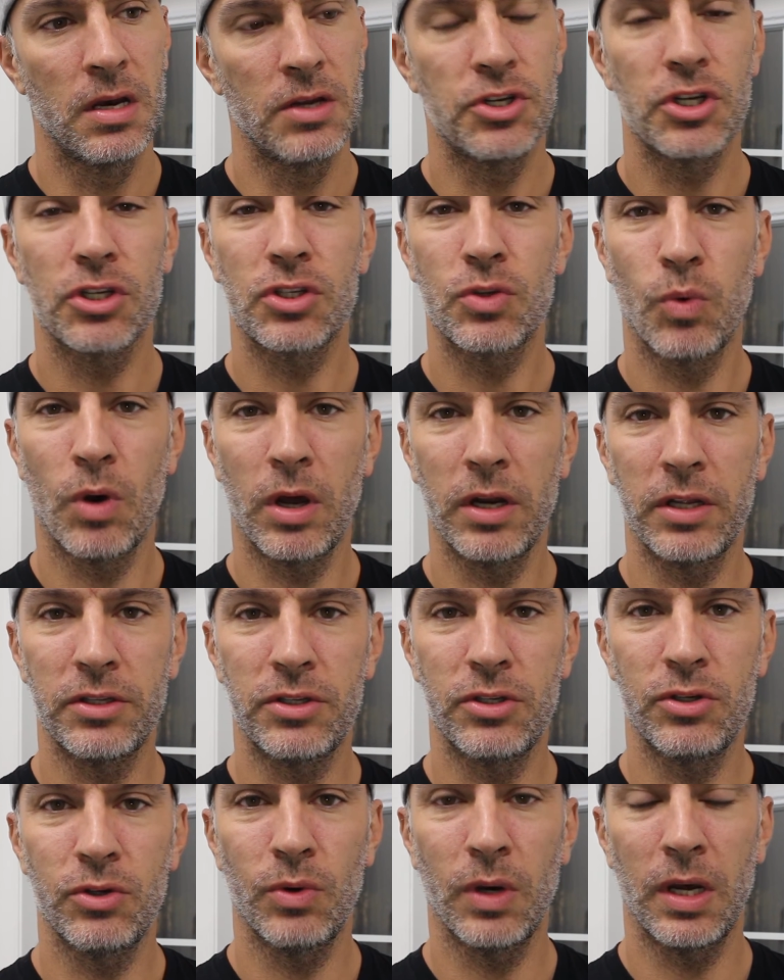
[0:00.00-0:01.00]
Just wanted
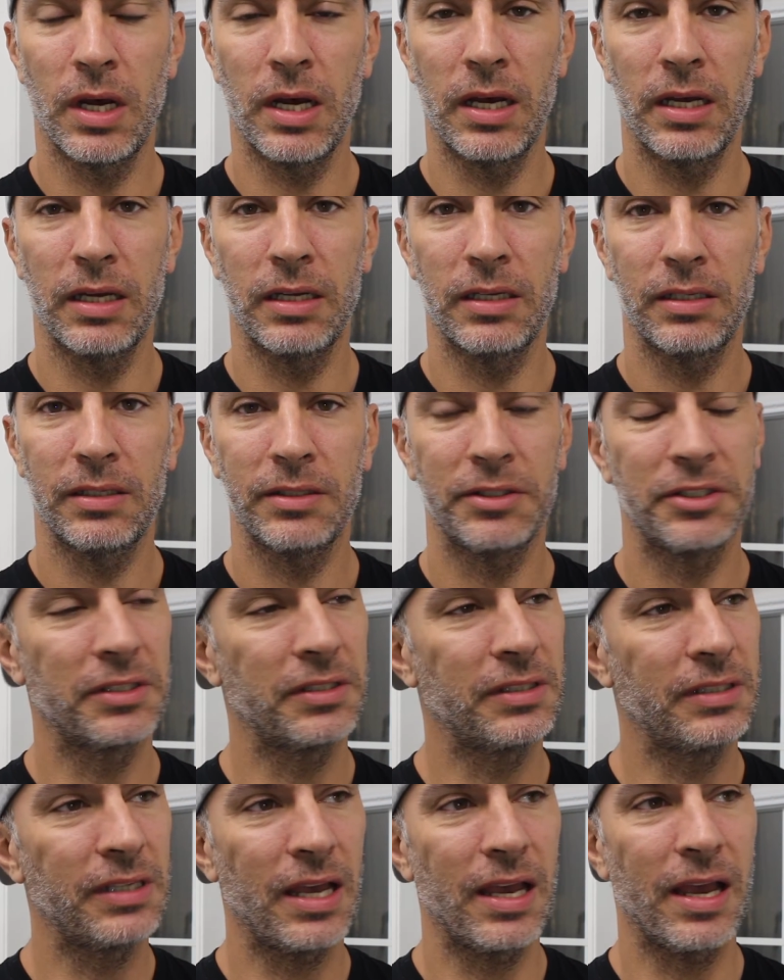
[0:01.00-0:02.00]
to
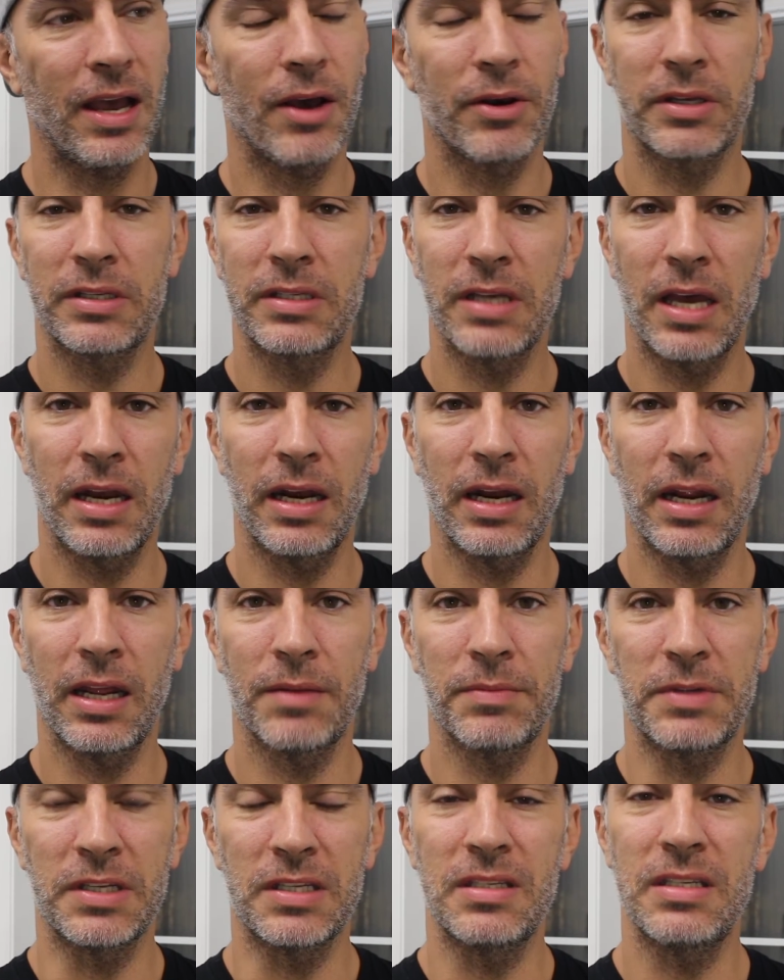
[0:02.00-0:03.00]
just say how excited I
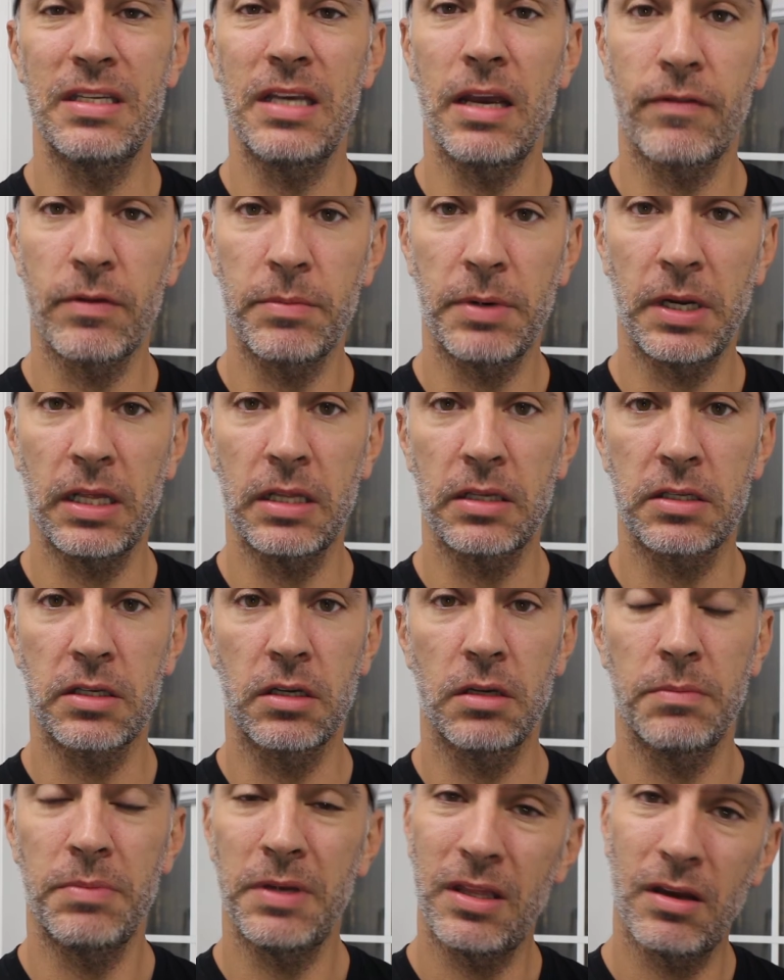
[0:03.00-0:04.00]
am to see everybody that's
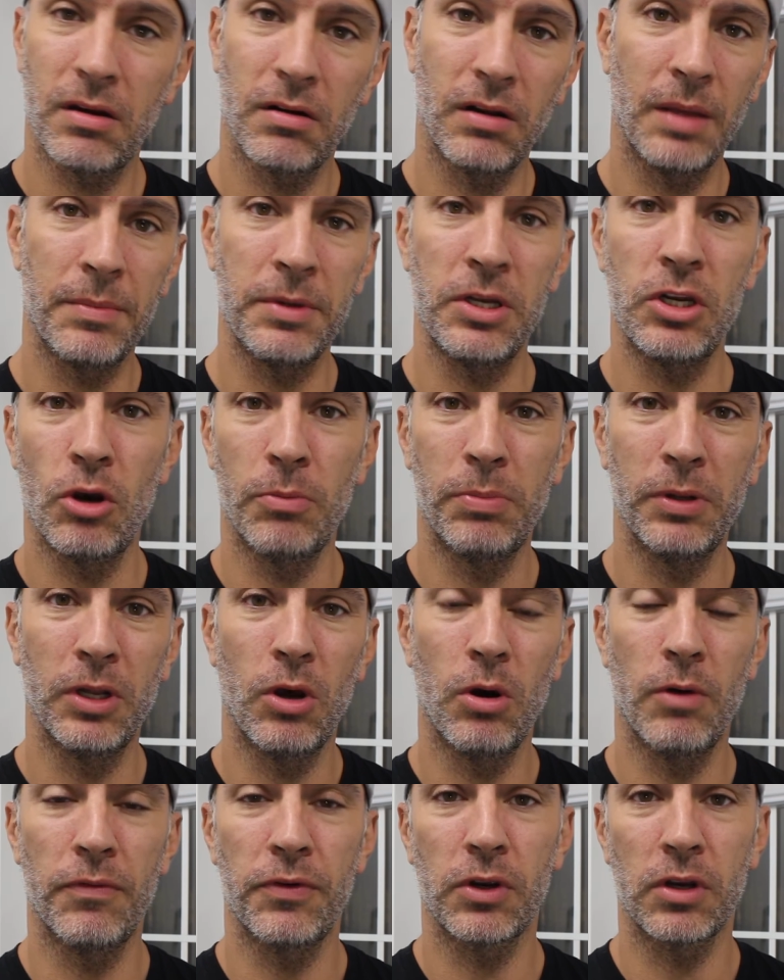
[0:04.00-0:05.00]
going to be there. Let me know
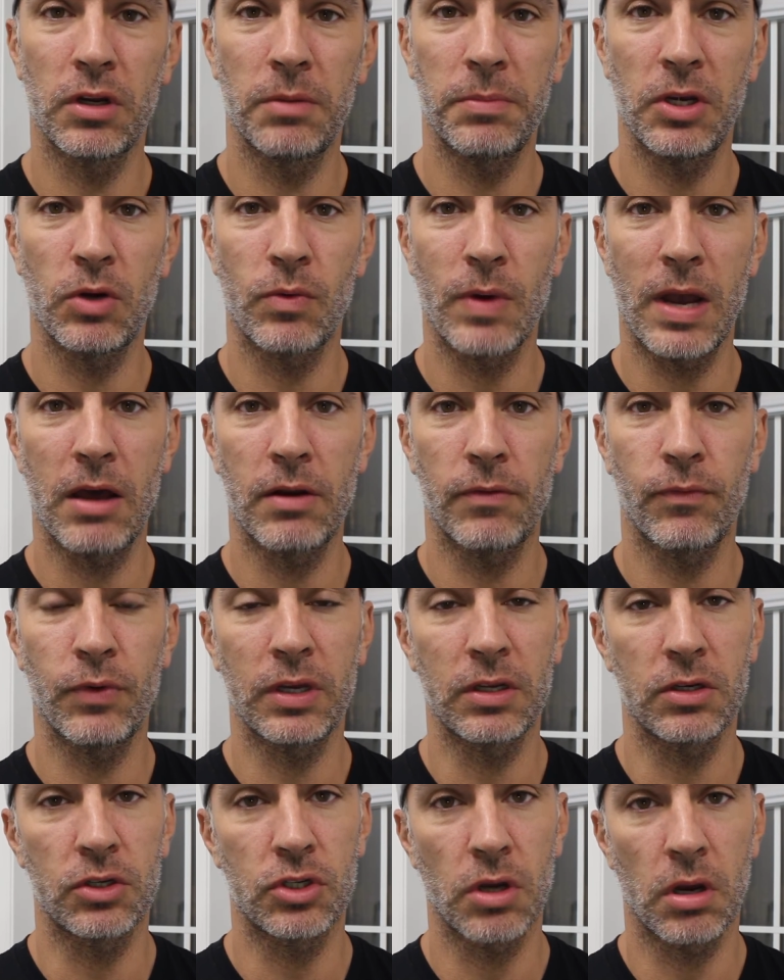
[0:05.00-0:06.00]
below if you're going to be around, if we
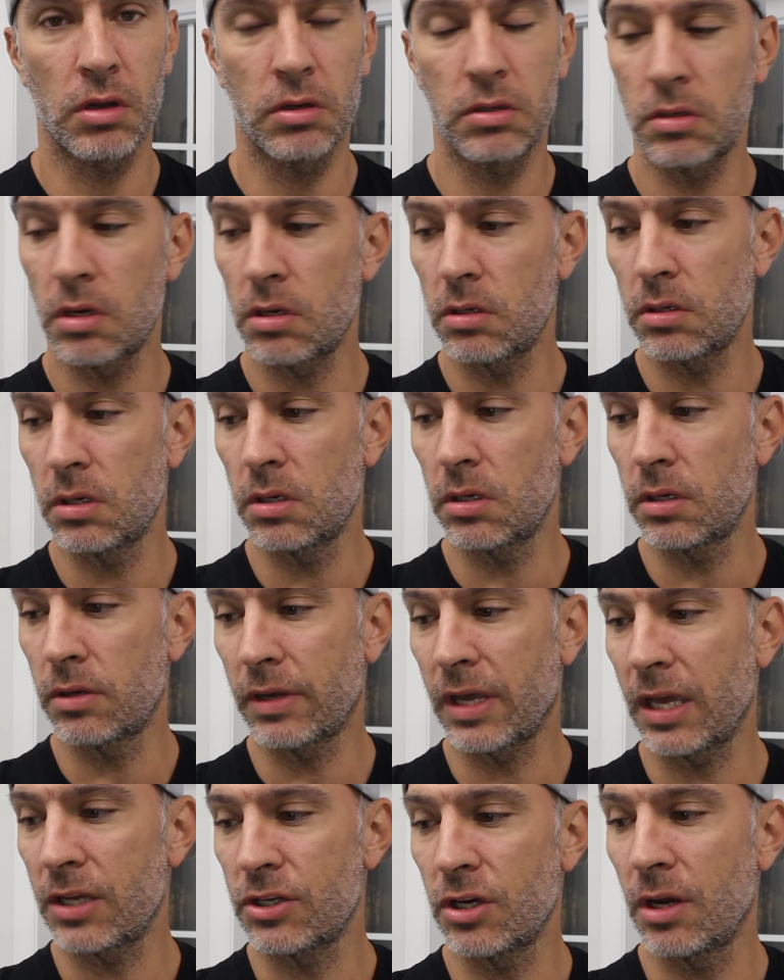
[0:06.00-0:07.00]
can
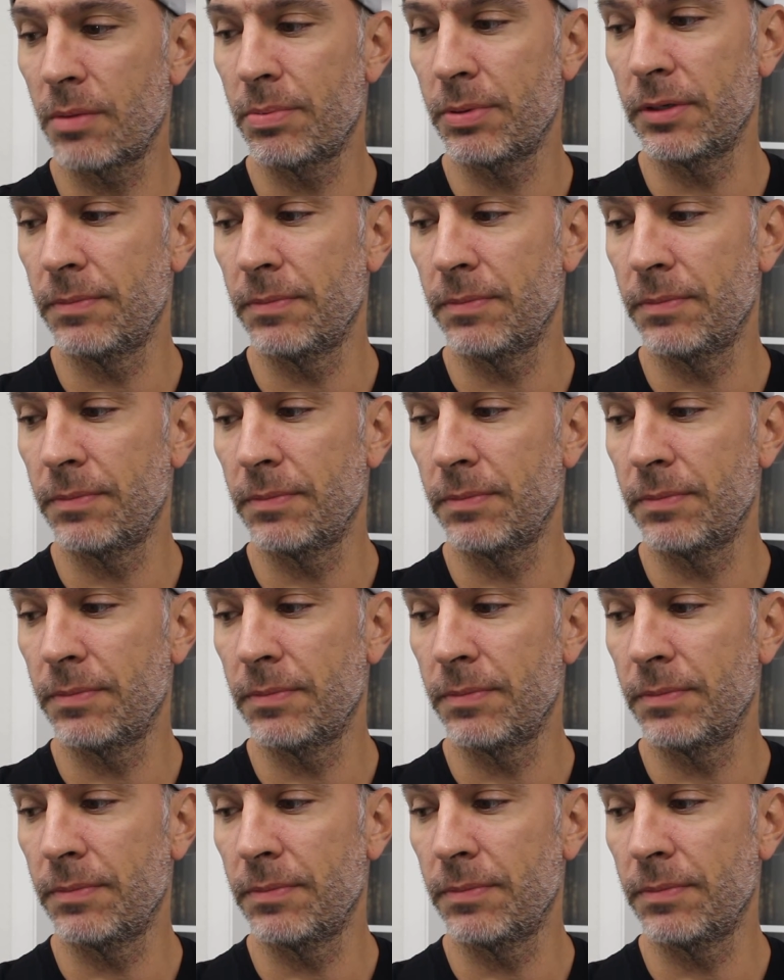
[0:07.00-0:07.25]
catch up.